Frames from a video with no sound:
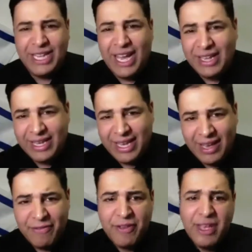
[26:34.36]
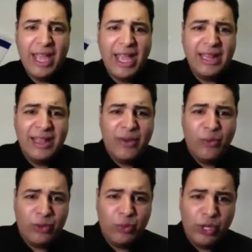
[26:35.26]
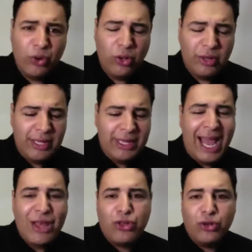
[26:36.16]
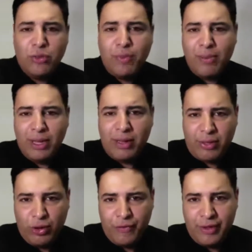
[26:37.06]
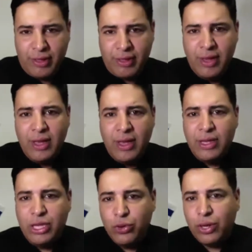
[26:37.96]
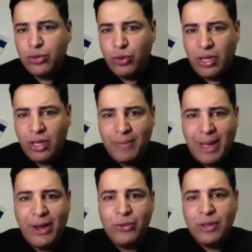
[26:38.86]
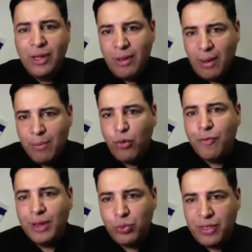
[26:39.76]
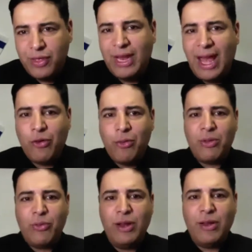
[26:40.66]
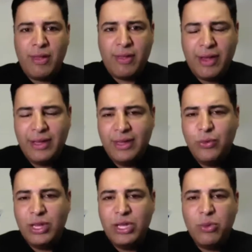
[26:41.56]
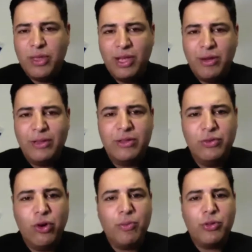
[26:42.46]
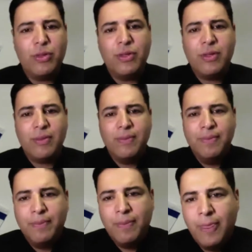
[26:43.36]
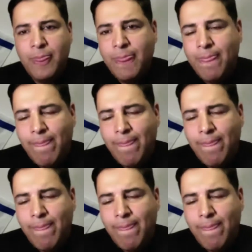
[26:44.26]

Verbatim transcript: in the IDF and the, what we call the national public service. You yeah. are talking about a movement within Arab Israeli society. What do you think about the two options? Well,